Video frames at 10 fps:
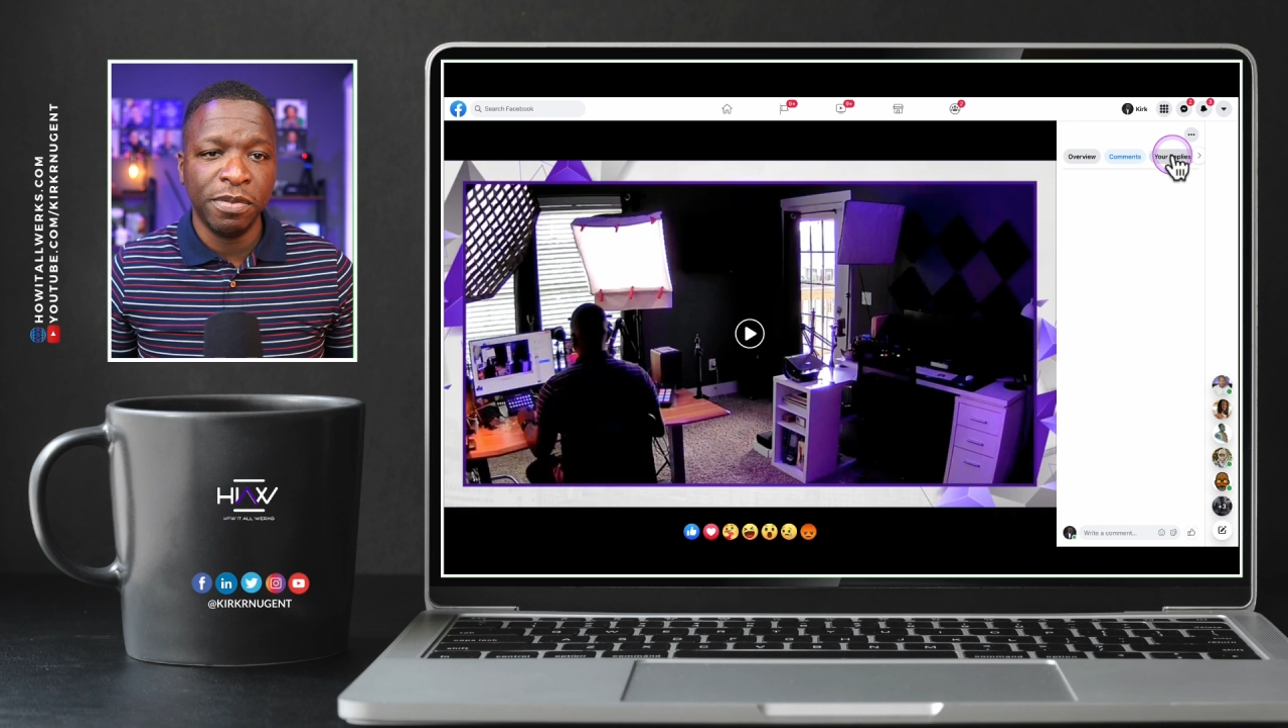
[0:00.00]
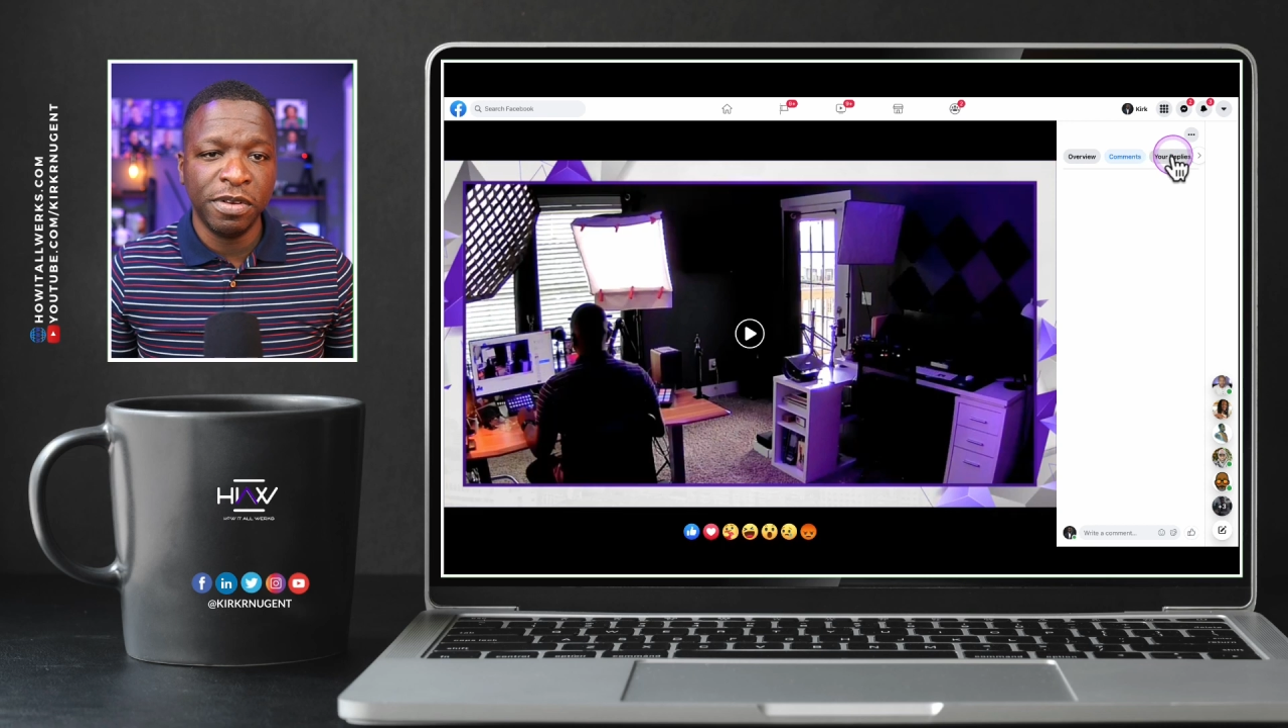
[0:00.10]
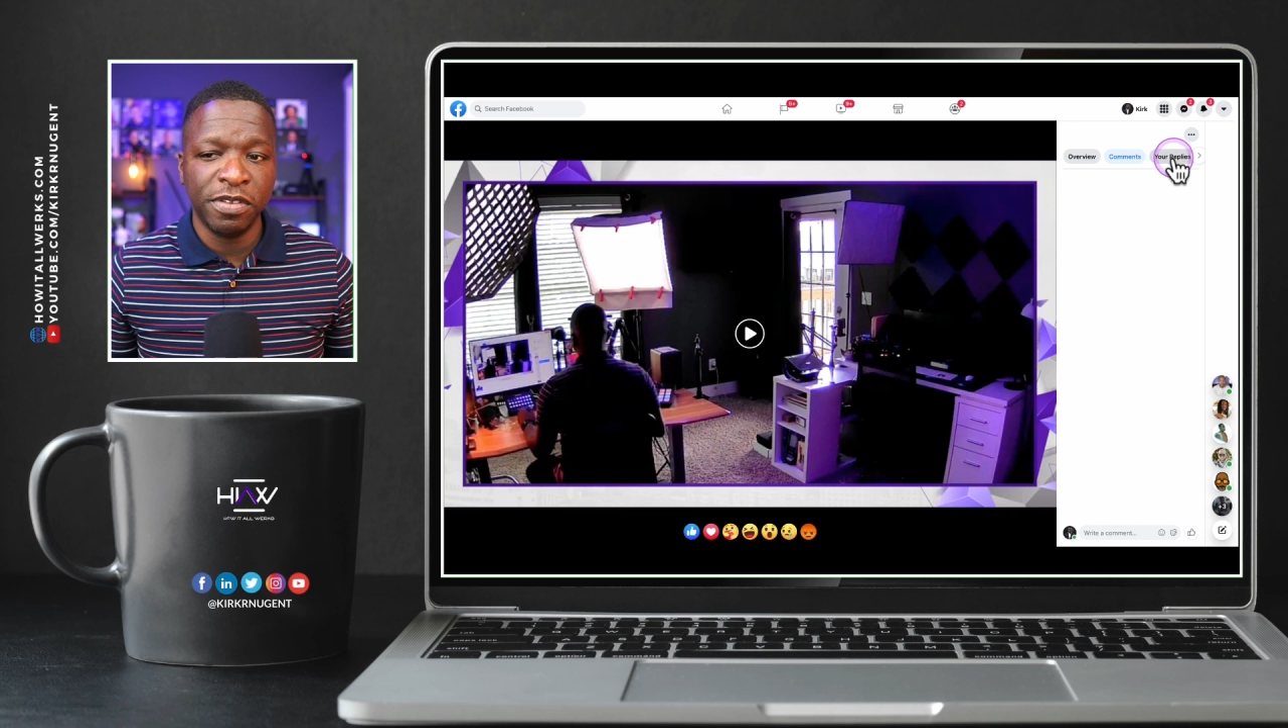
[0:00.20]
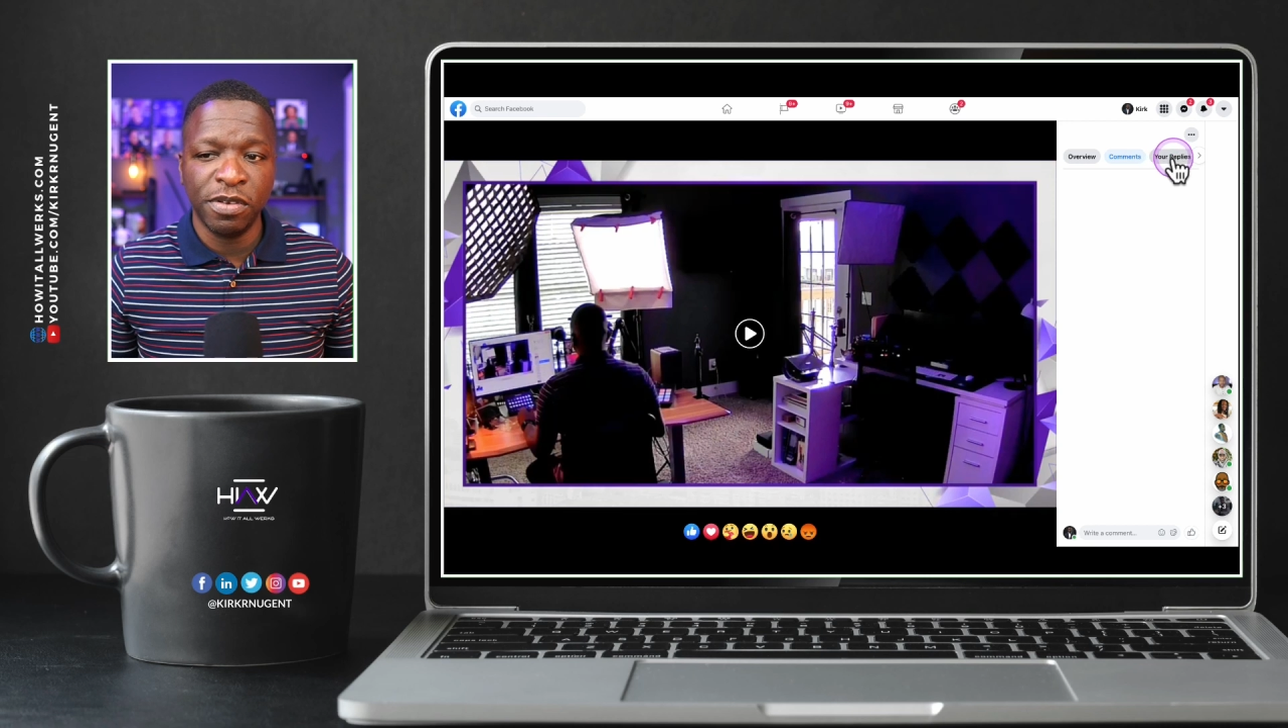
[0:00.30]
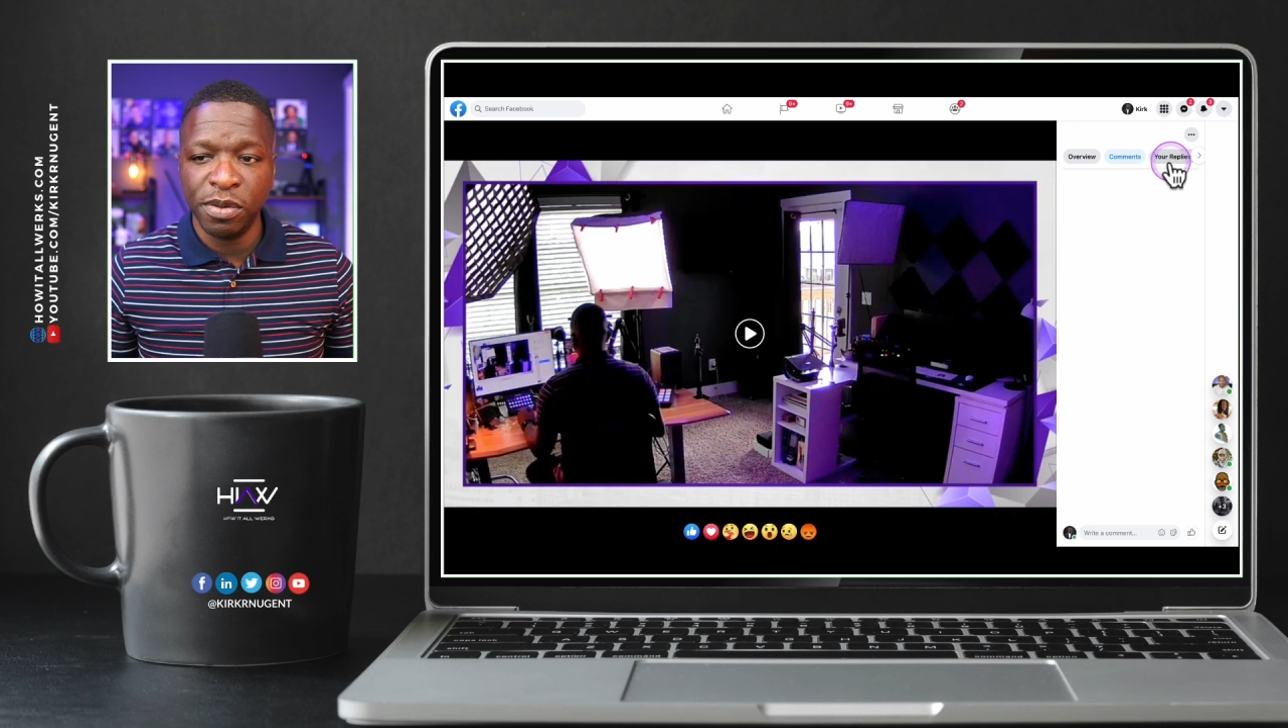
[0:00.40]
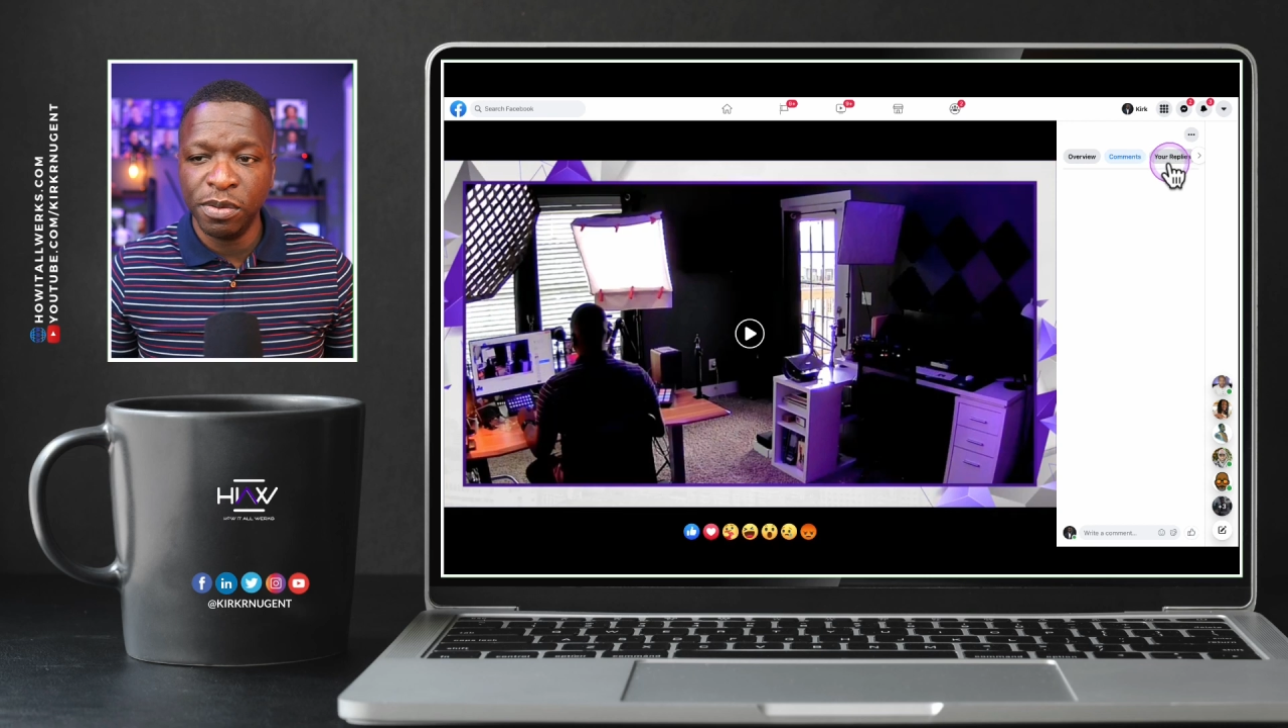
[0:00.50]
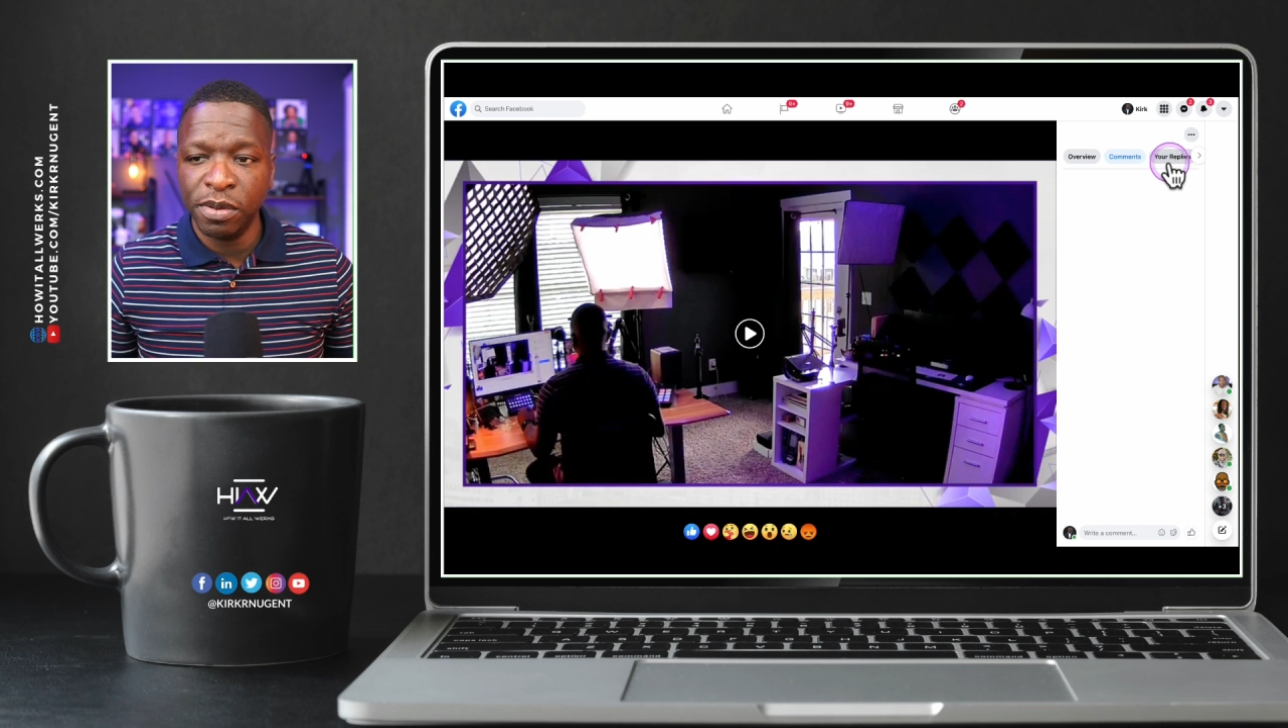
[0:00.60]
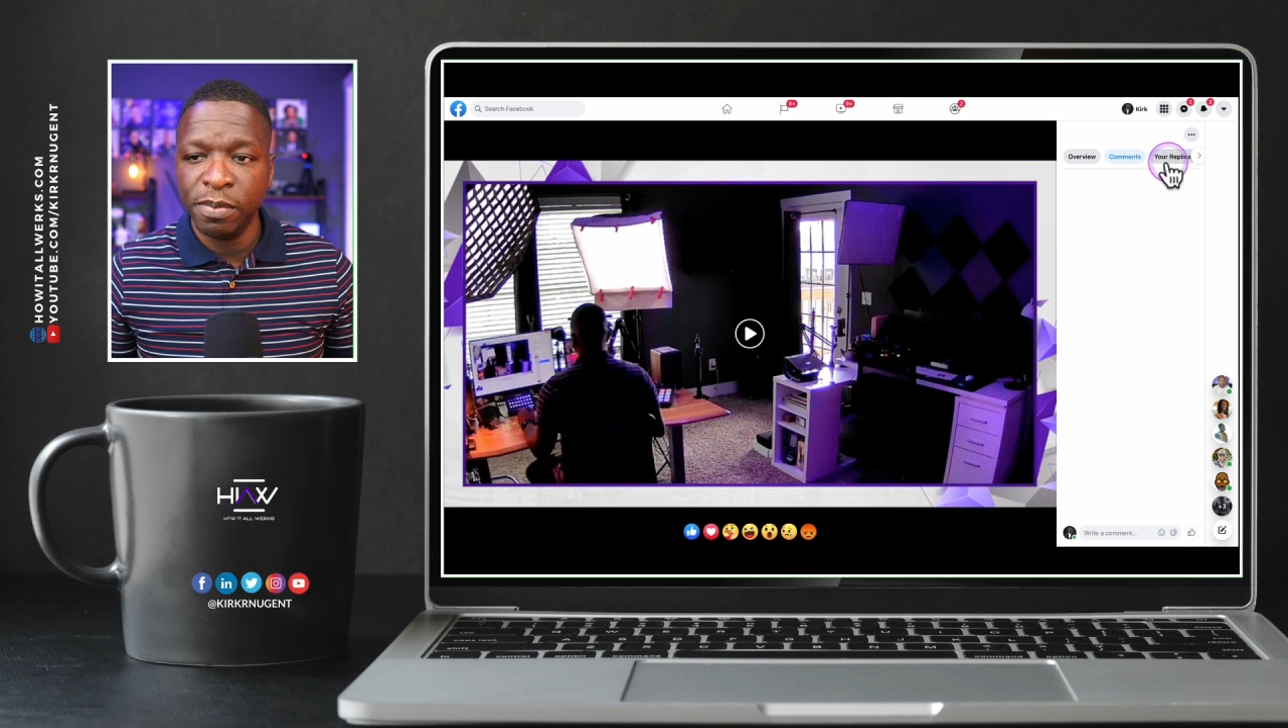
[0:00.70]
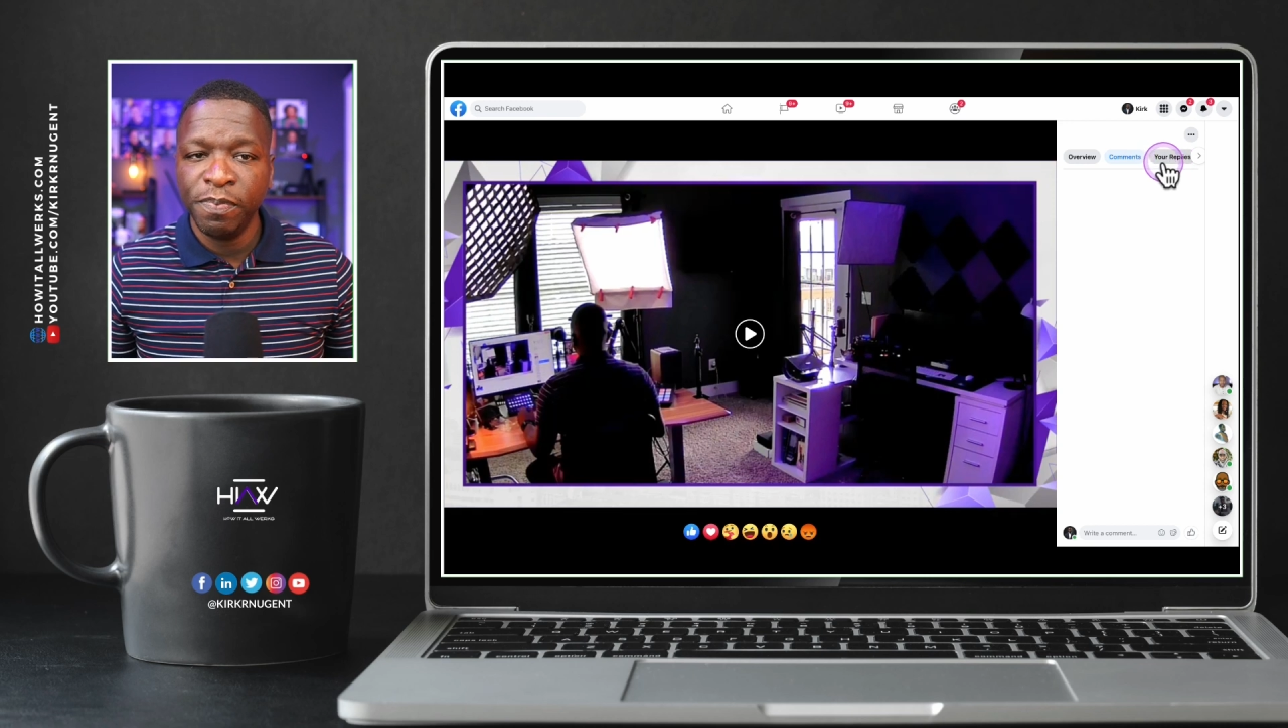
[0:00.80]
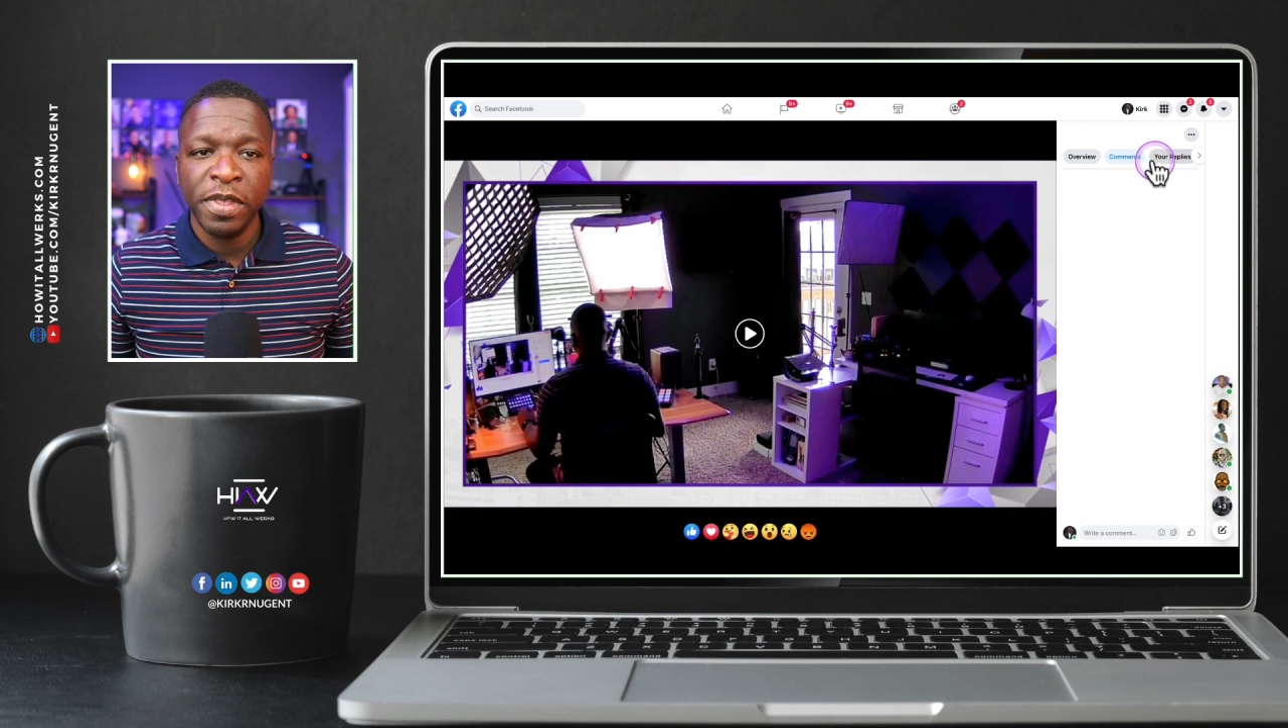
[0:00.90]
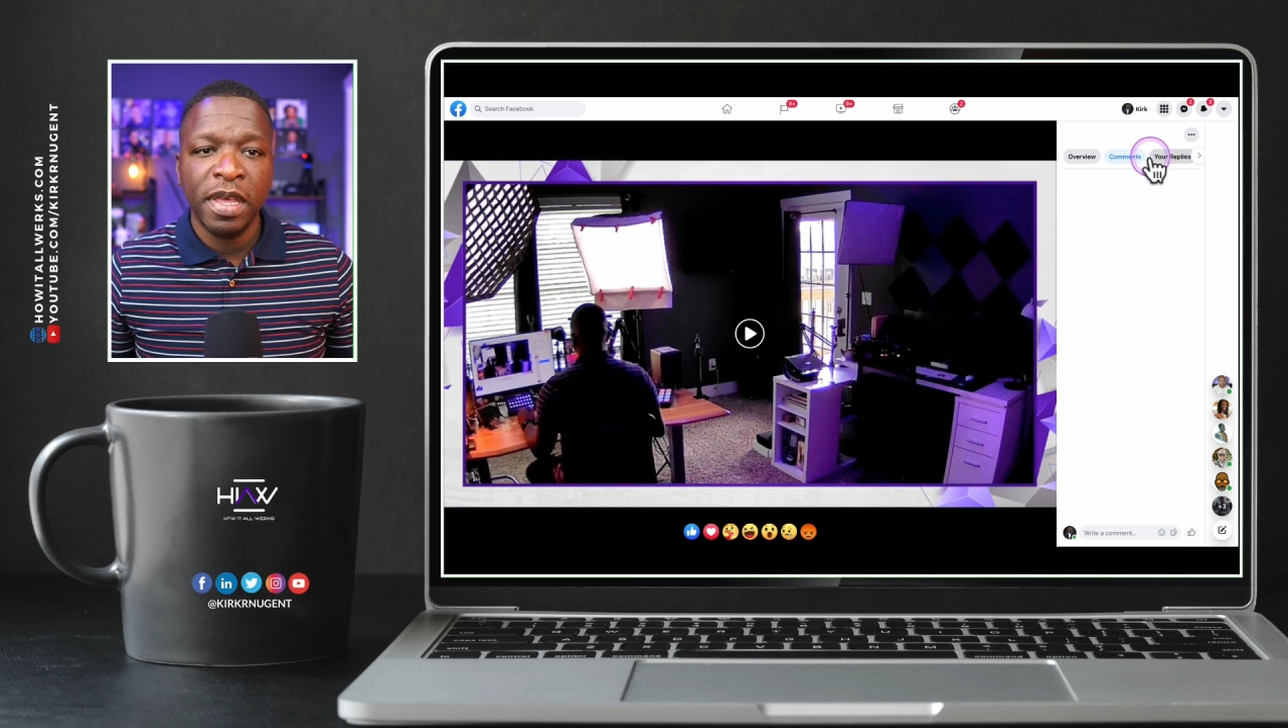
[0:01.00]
which is so cool.